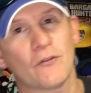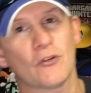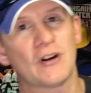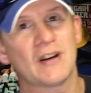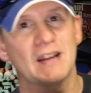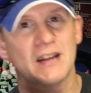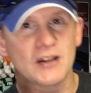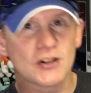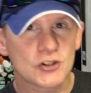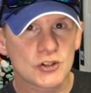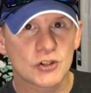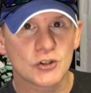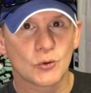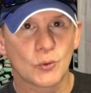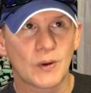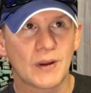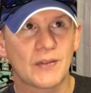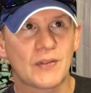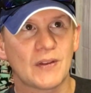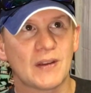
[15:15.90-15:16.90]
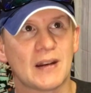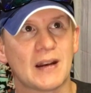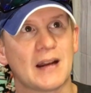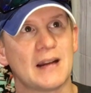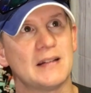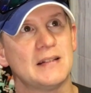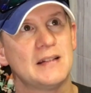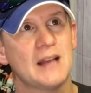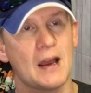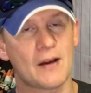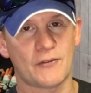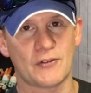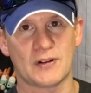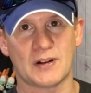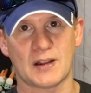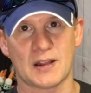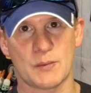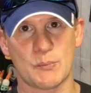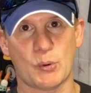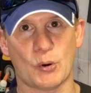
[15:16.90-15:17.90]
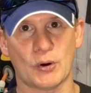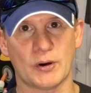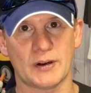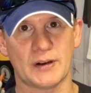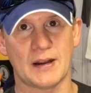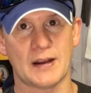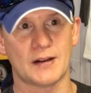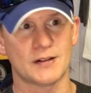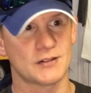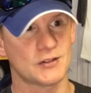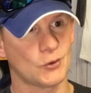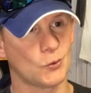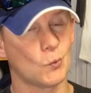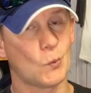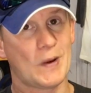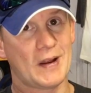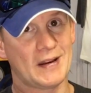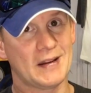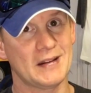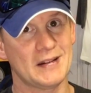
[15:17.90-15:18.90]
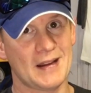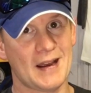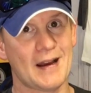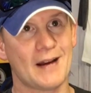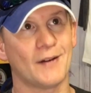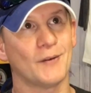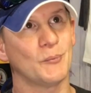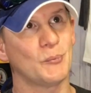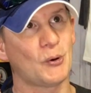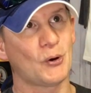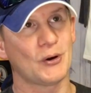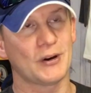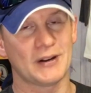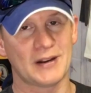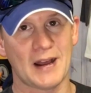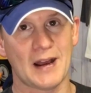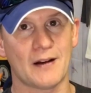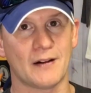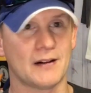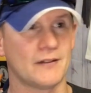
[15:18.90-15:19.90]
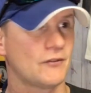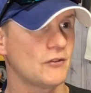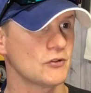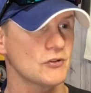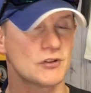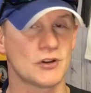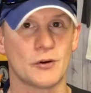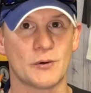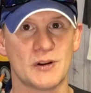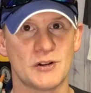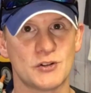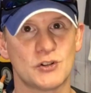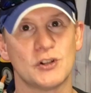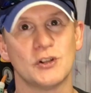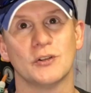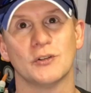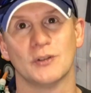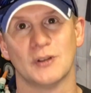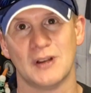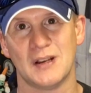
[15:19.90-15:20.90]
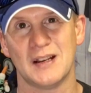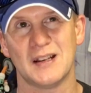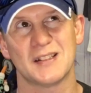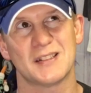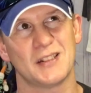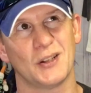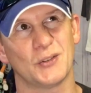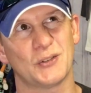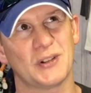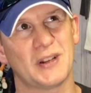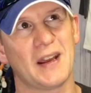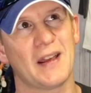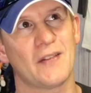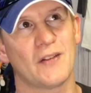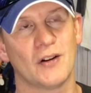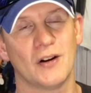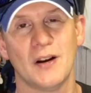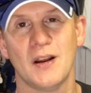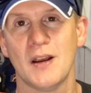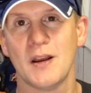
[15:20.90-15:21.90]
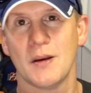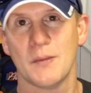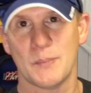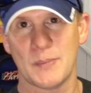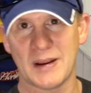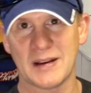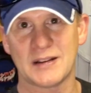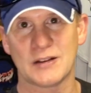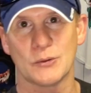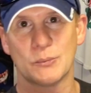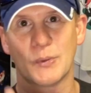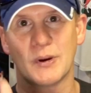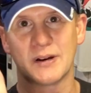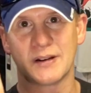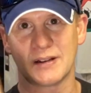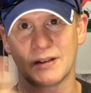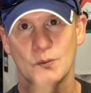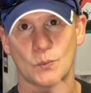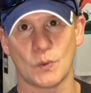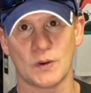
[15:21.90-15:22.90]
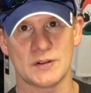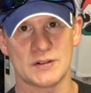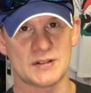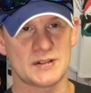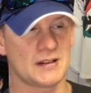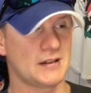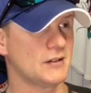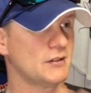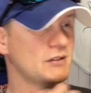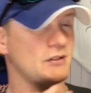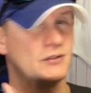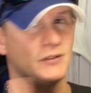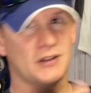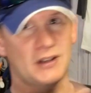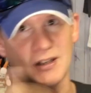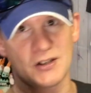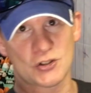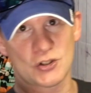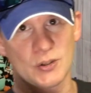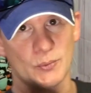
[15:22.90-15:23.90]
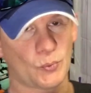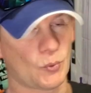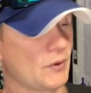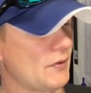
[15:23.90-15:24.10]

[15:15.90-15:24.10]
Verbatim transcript: an issue with it, I definitely part it out. So when in doubt, part it out. If there's no issue, sell together, make your money in one sale. You only got to ship one